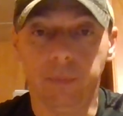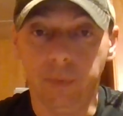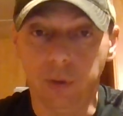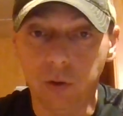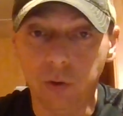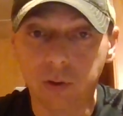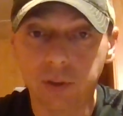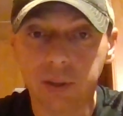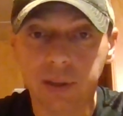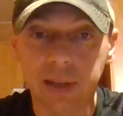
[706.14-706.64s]

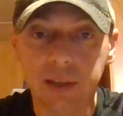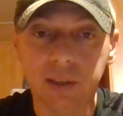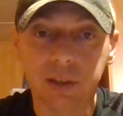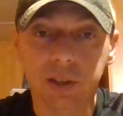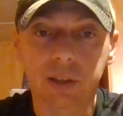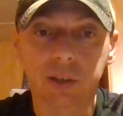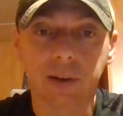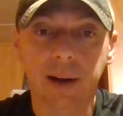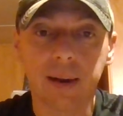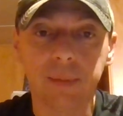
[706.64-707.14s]
using these
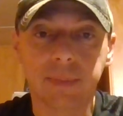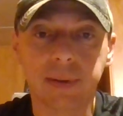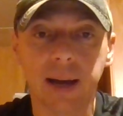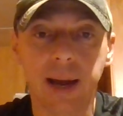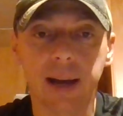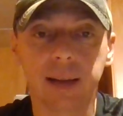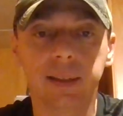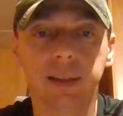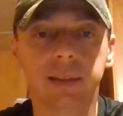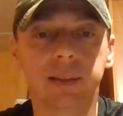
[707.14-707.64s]
scrape
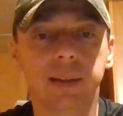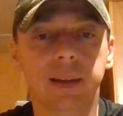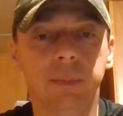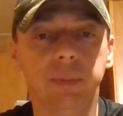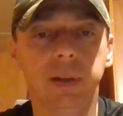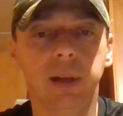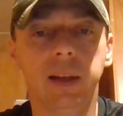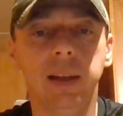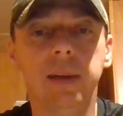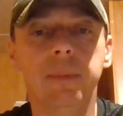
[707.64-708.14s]
tactics that I'm
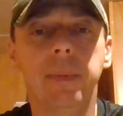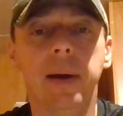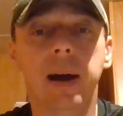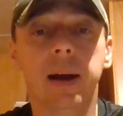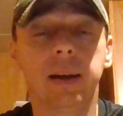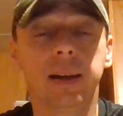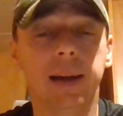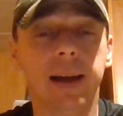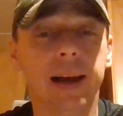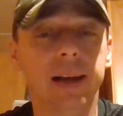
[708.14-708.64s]
telling you
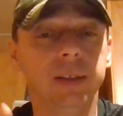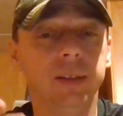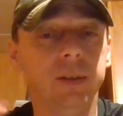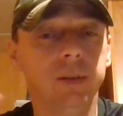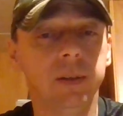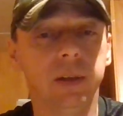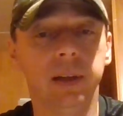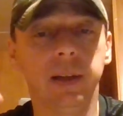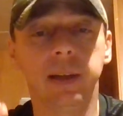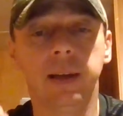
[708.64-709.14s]
about, guys, you
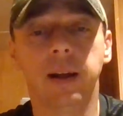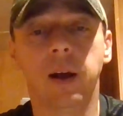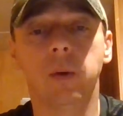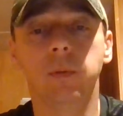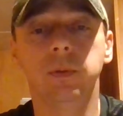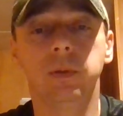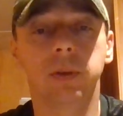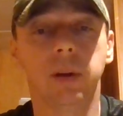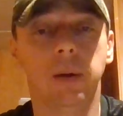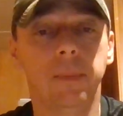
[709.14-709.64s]
can get on
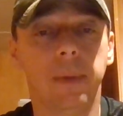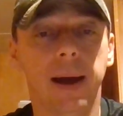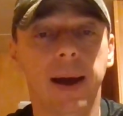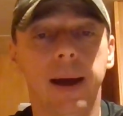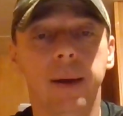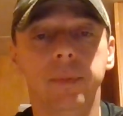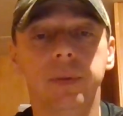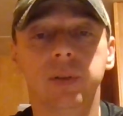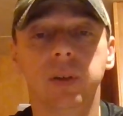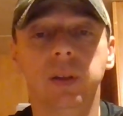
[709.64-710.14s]
some
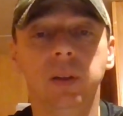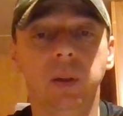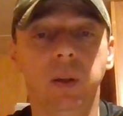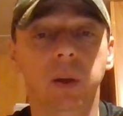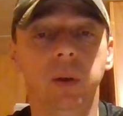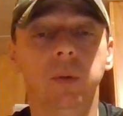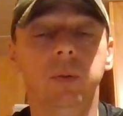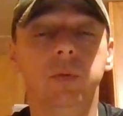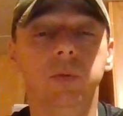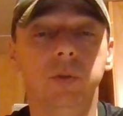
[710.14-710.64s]

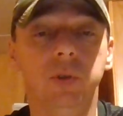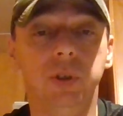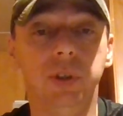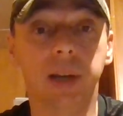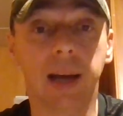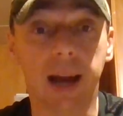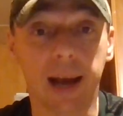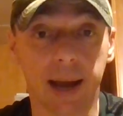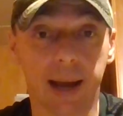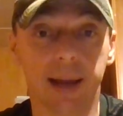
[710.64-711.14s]
absolute
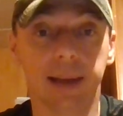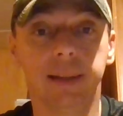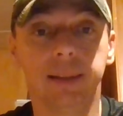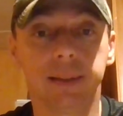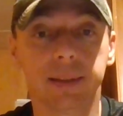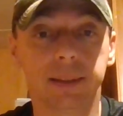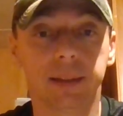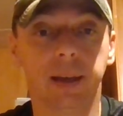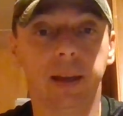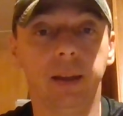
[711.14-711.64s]

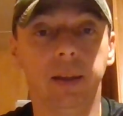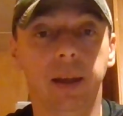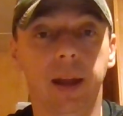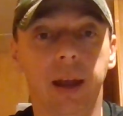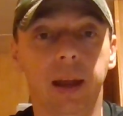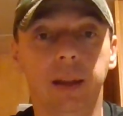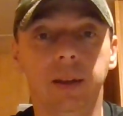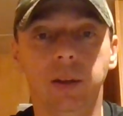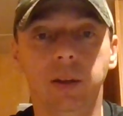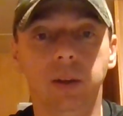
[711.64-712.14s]
giants.
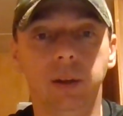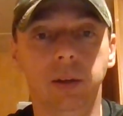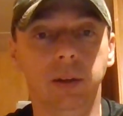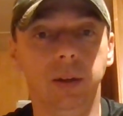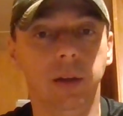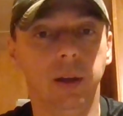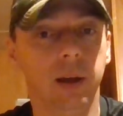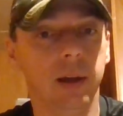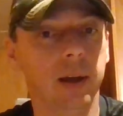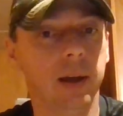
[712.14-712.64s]
And
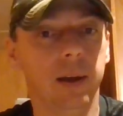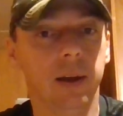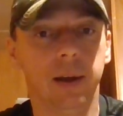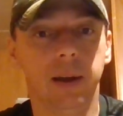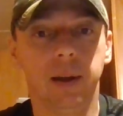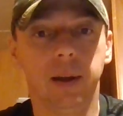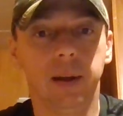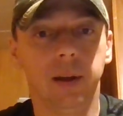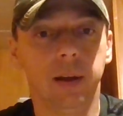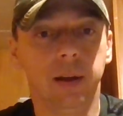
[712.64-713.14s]

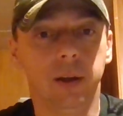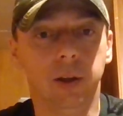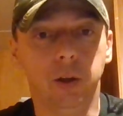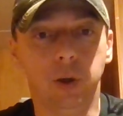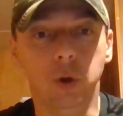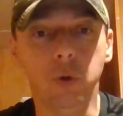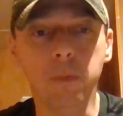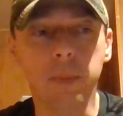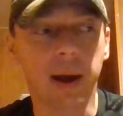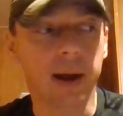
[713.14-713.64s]

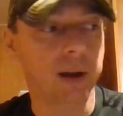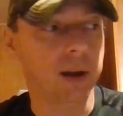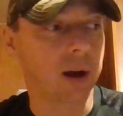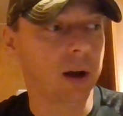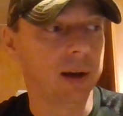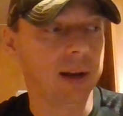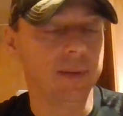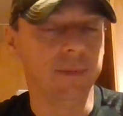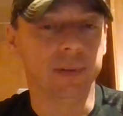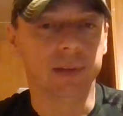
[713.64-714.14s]
you may
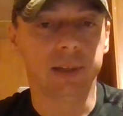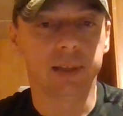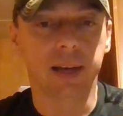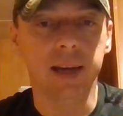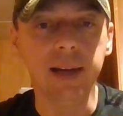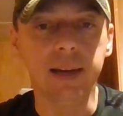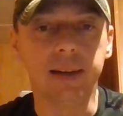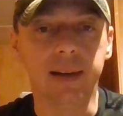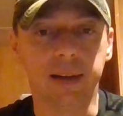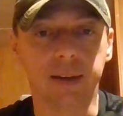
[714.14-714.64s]
not even
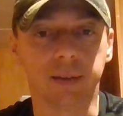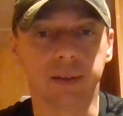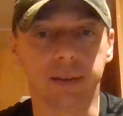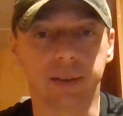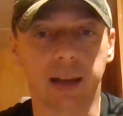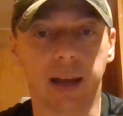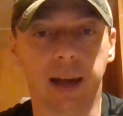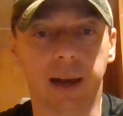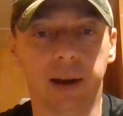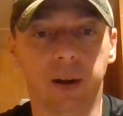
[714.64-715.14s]
see deer
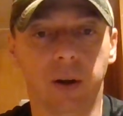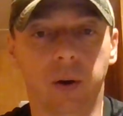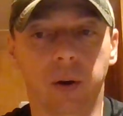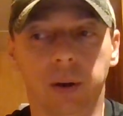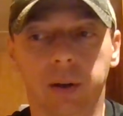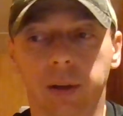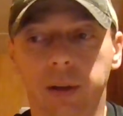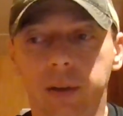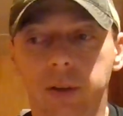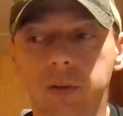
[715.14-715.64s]
sign
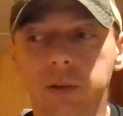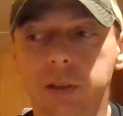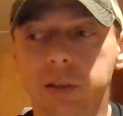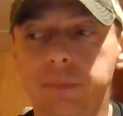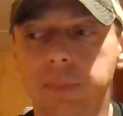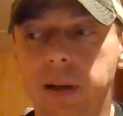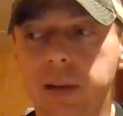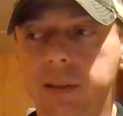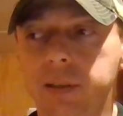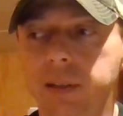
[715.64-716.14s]
hardly. You just
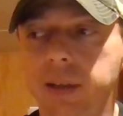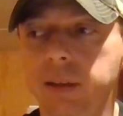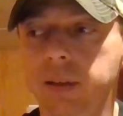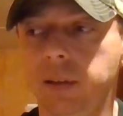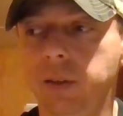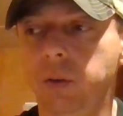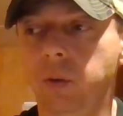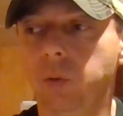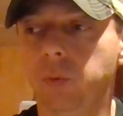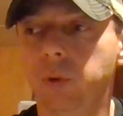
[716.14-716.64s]
might see a
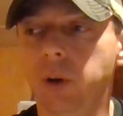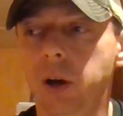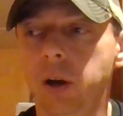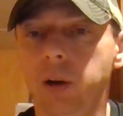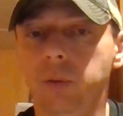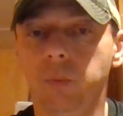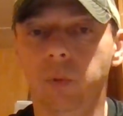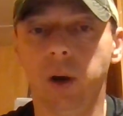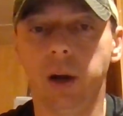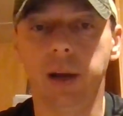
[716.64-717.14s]
little
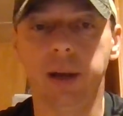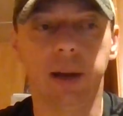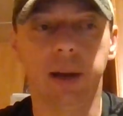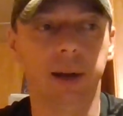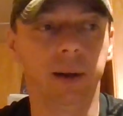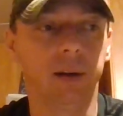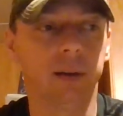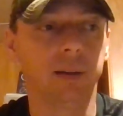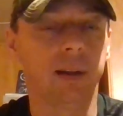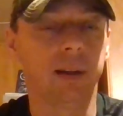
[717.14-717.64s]
runway
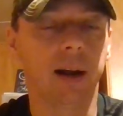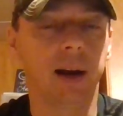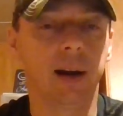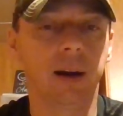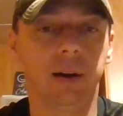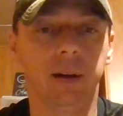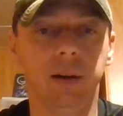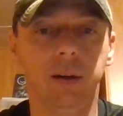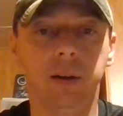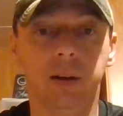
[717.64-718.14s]
here or there,
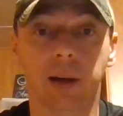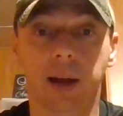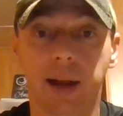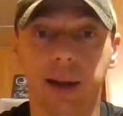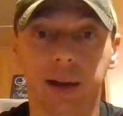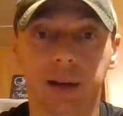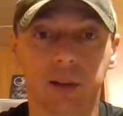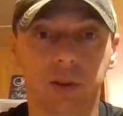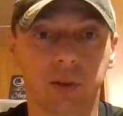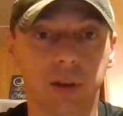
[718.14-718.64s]
and you can
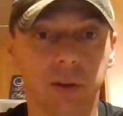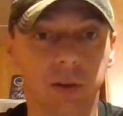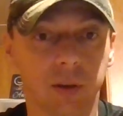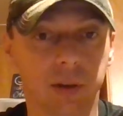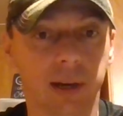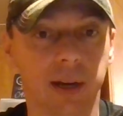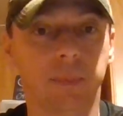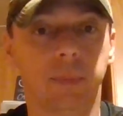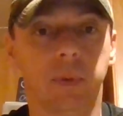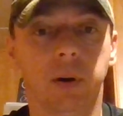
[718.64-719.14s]
hang a trail
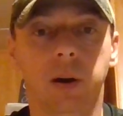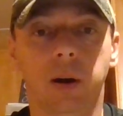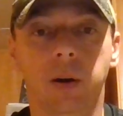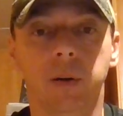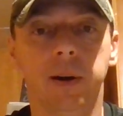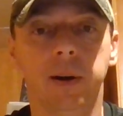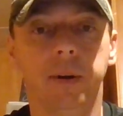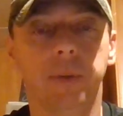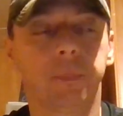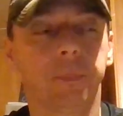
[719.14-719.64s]
camera
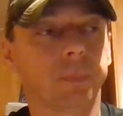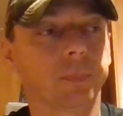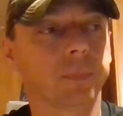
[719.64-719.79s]
on it,